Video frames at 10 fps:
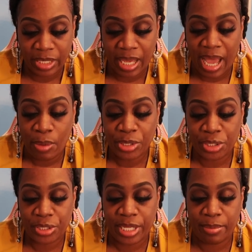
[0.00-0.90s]
How is
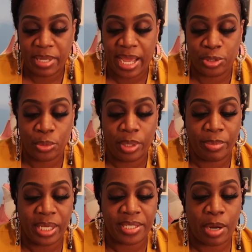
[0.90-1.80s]
your stepdad doing?
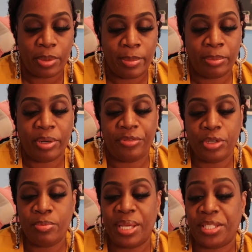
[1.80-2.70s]
Because I remember a
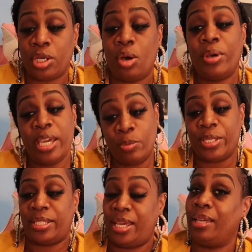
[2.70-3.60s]
few months ago he
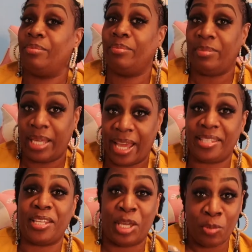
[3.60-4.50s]
was sick.
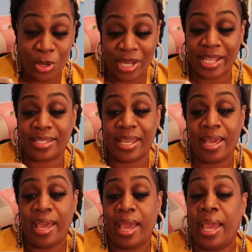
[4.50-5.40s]
Yes, he was.
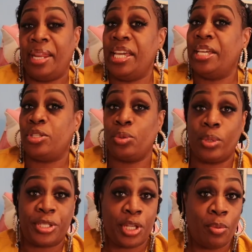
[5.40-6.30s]
And he is
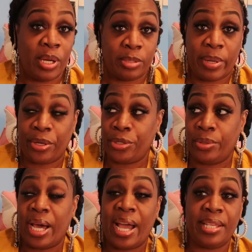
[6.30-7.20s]
doing so much better, you
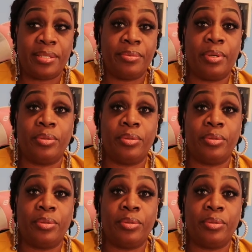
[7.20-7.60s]
guys.